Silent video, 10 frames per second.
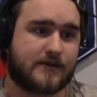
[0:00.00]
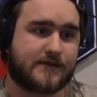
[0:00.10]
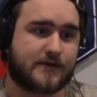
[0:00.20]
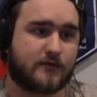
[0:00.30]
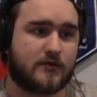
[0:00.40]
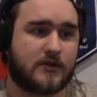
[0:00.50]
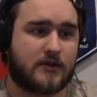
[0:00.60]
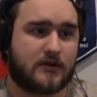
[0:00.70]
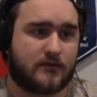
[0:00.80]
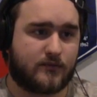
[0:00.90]
So
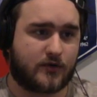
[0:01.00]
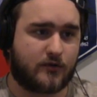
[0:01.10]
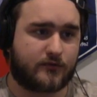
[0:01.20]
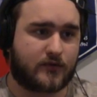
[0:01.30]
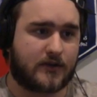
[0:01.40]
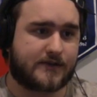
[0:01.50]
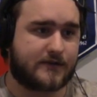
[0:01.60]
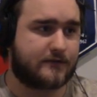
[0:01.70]
we'll go with Raanta in a